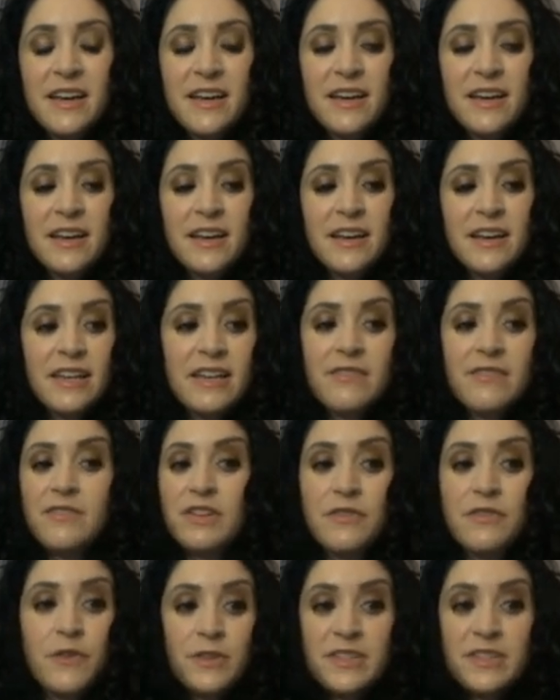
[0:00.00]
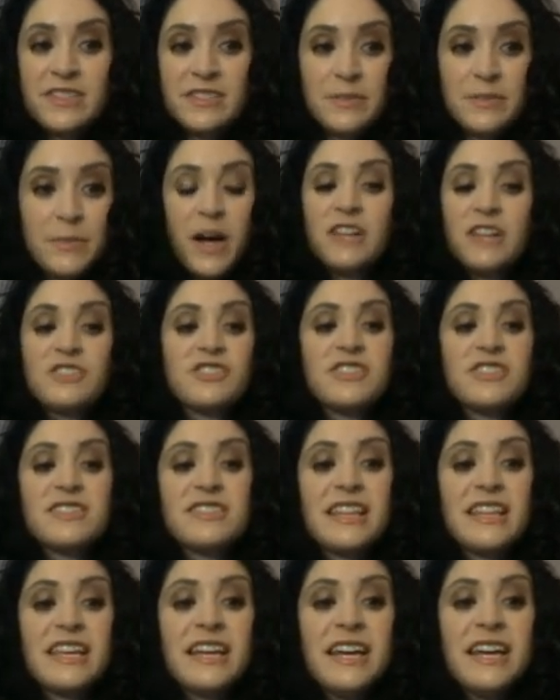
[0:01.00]
Even if only
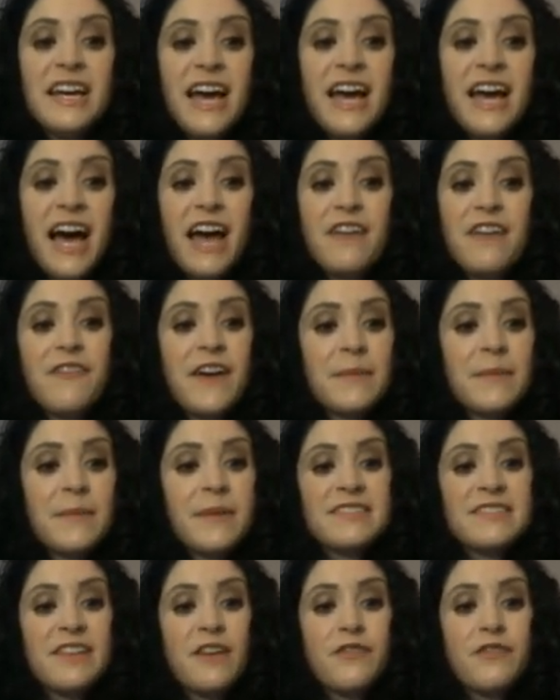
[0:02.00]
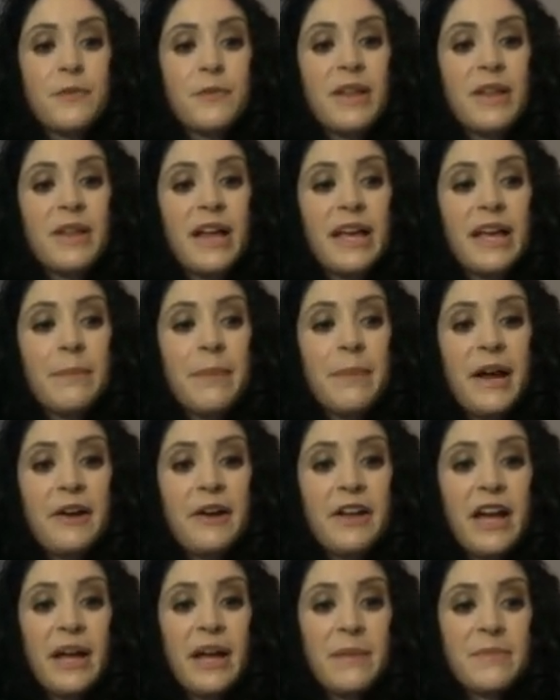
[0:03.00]
subconsciously, I find myself applying
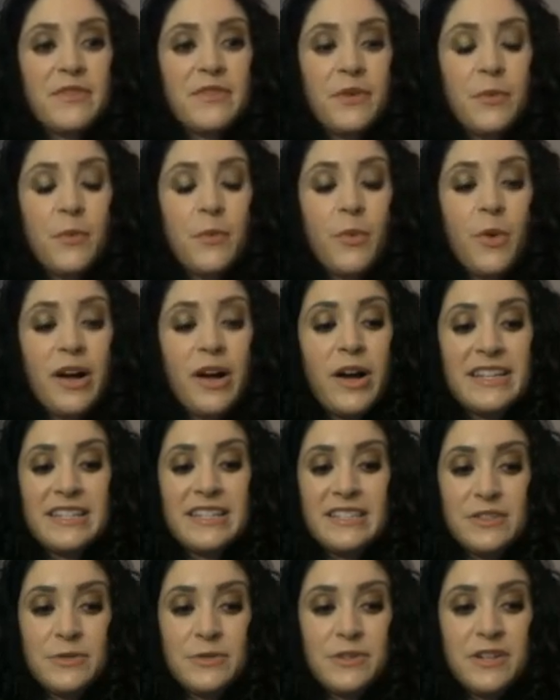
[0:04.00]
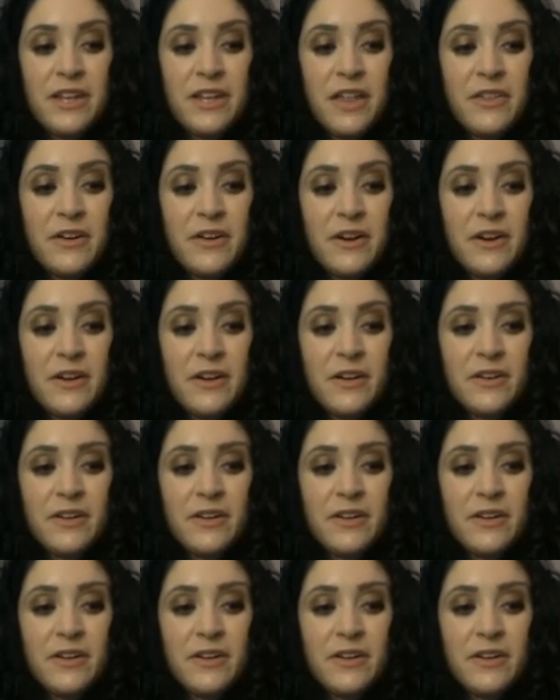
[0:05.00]
paradigms from one into another.